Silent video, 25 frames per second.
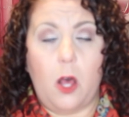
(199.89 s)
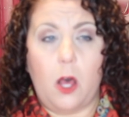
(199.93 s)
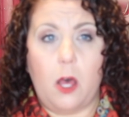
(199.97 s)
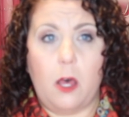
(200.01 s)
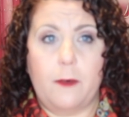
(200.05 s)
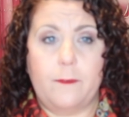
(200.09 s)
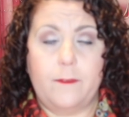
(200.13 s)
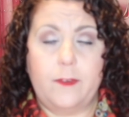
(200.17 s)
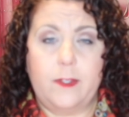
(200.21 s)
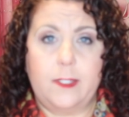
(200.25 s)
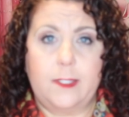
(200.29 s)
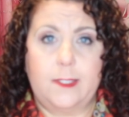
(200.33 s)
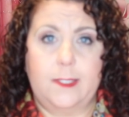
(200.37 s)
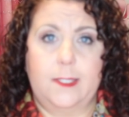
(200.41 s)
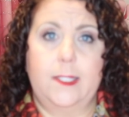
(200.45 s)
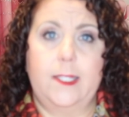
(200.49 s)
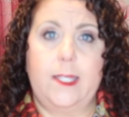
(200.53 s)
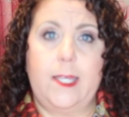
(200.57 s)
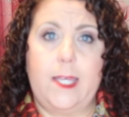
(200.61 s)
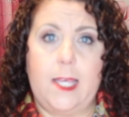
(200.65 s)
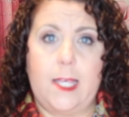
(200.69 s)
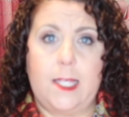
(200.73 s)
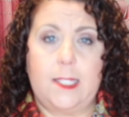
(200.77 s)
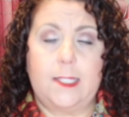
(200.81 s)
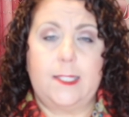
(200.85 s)

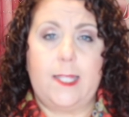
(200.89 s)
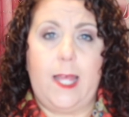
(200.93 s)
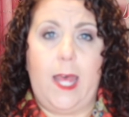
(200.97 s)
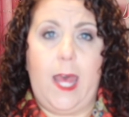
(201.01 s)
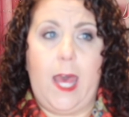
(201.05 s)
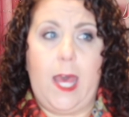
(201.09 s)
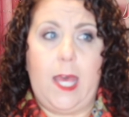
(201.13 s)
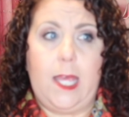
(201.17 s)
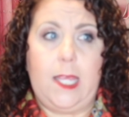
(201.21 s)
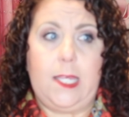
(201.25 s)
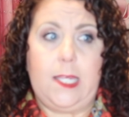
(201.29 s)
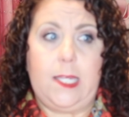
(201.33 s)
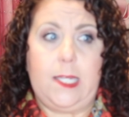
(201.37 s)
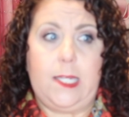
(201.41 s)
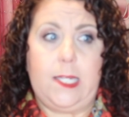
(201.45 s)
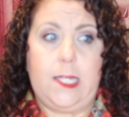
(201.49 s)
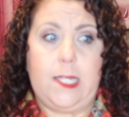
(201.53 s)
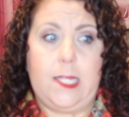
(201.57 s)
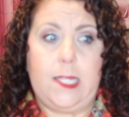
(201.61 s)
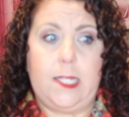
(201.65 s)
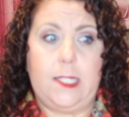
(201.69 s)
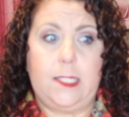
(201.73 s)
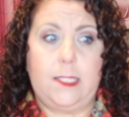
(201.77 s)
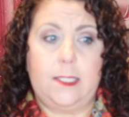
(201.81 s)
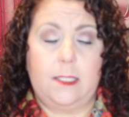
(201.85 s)
obviously, is that it
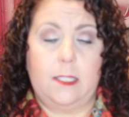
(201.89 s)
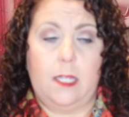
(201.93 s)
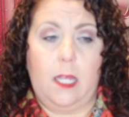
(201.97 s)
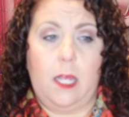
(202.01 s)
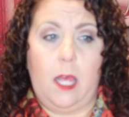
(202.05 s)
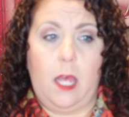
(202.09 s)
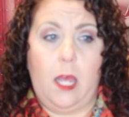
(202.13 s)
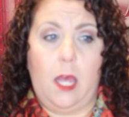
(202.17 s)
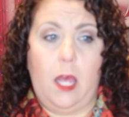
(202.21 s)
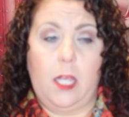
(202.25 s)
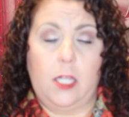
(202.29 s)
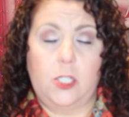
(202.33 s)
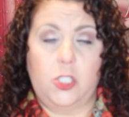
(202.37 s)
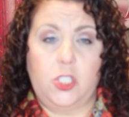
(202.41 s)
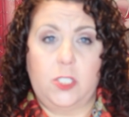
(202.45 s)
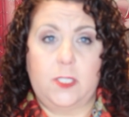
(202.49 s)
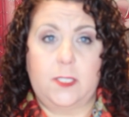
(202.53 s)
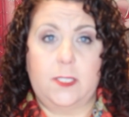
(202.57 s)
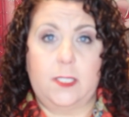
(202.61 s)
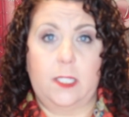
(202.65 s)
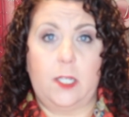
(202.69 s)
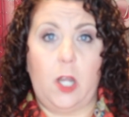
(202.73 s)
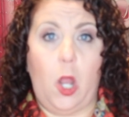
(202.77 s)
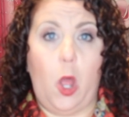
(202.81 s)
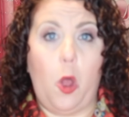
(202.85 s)
is
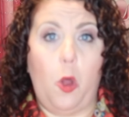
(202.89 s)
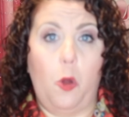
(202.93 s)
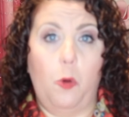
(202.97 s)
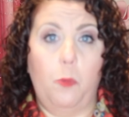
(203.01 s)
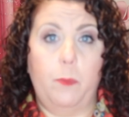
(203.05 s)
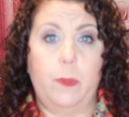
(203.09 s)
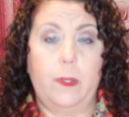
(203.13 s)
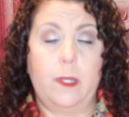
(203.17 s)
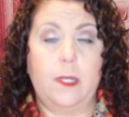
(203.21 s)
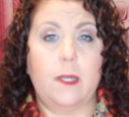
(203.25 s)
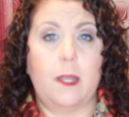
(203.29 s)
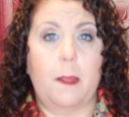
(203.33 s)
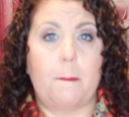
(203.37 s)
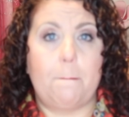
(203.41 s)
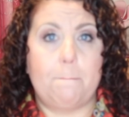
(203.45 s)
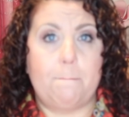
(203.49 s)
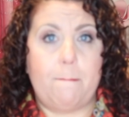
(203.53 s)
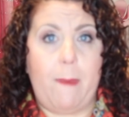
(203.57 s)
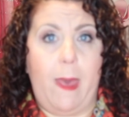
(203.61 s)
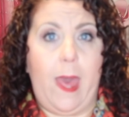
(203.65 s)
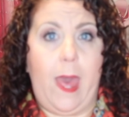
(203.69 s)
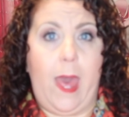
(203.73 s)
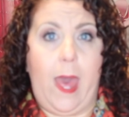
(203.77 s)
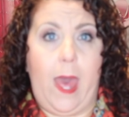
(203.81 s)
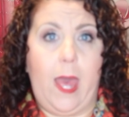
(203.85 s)
just an open
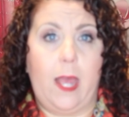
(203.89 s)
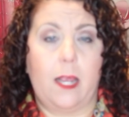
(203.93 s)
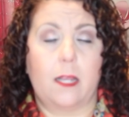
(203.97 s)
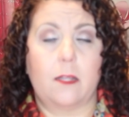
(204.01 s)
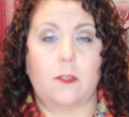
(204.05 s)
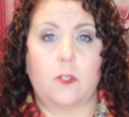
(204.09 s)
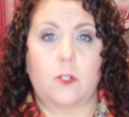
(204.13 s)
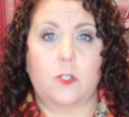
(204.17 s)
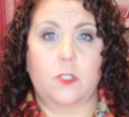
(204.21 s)
bag.